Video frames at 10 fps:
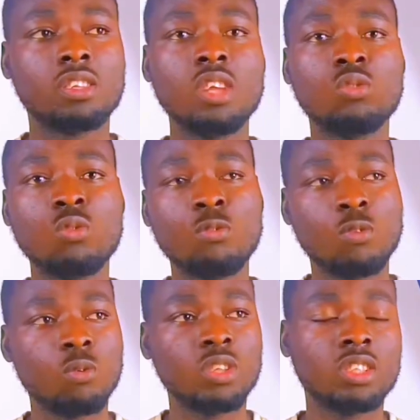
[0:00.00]
Thank you for
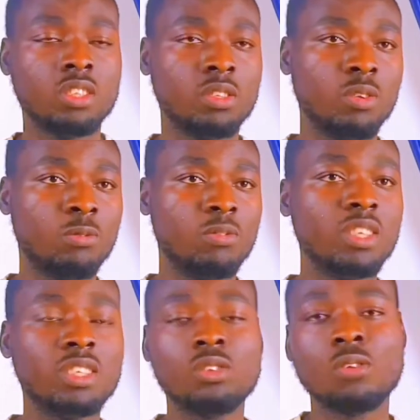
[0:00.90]
watching. If
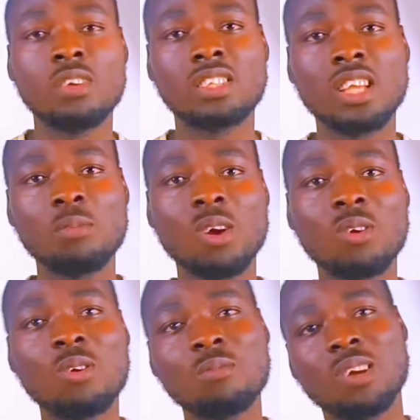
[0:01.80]
this is your first time you're
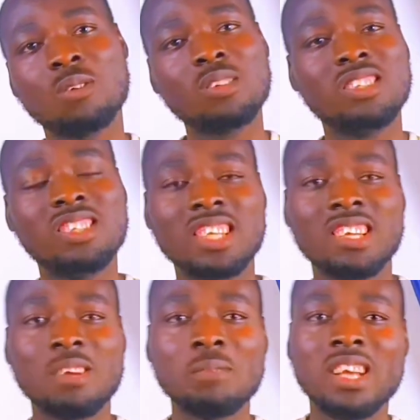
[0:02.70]
coming across this
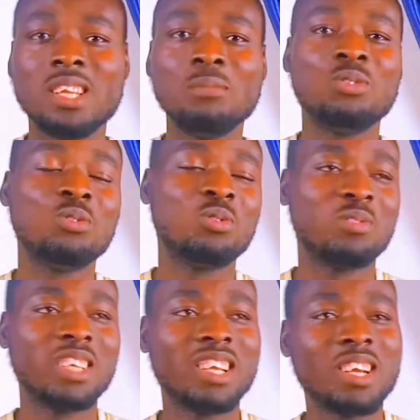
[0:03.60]
channel, my name is Yusuf
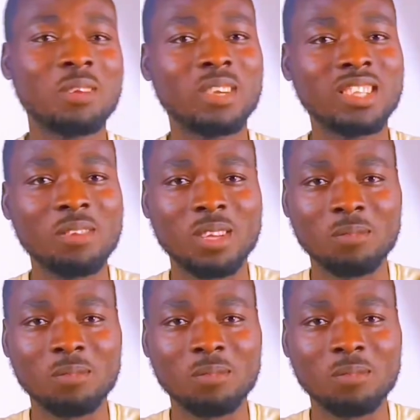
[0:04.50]
Zakari Matafi.